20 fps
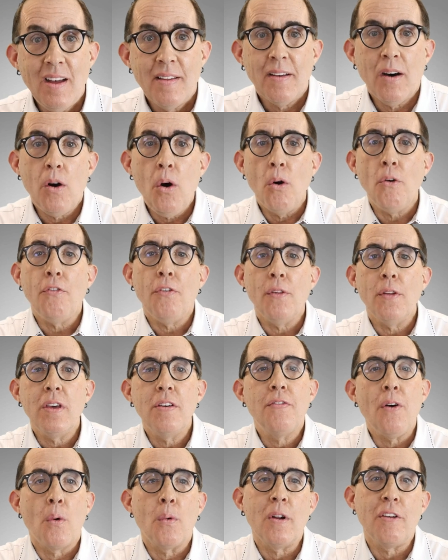Now hopefully
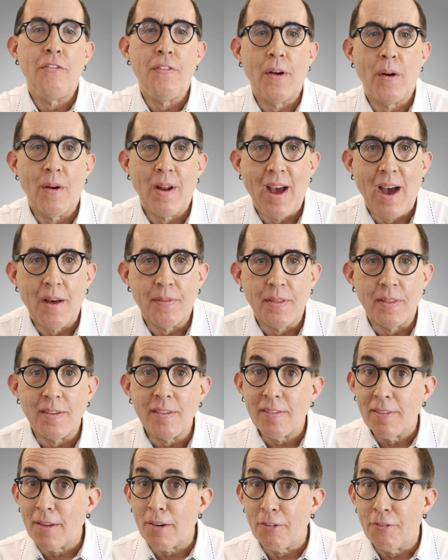you've already figured out that
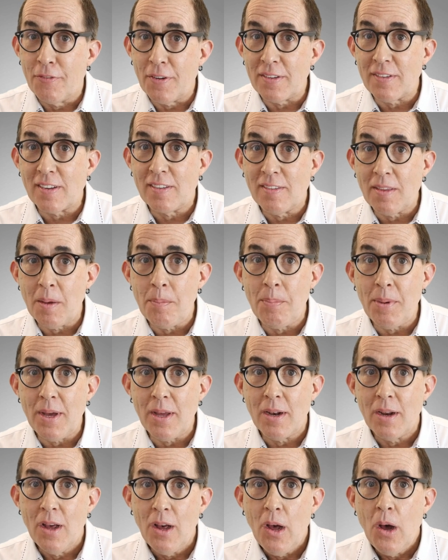this little physics
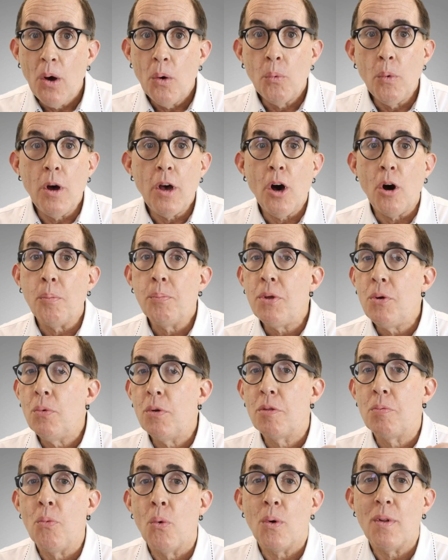tidbit will help you
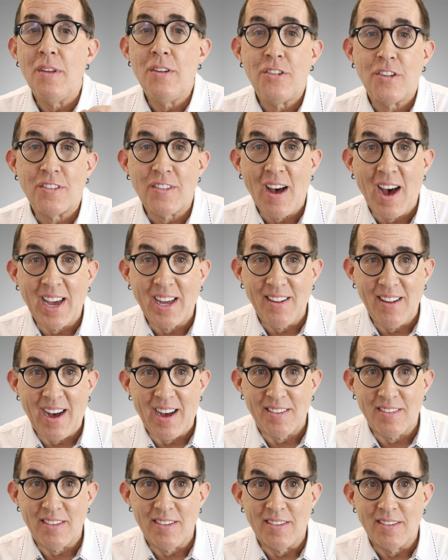with more than just
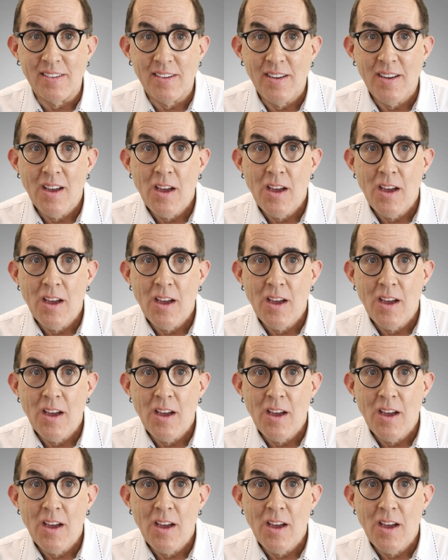eyeglasses.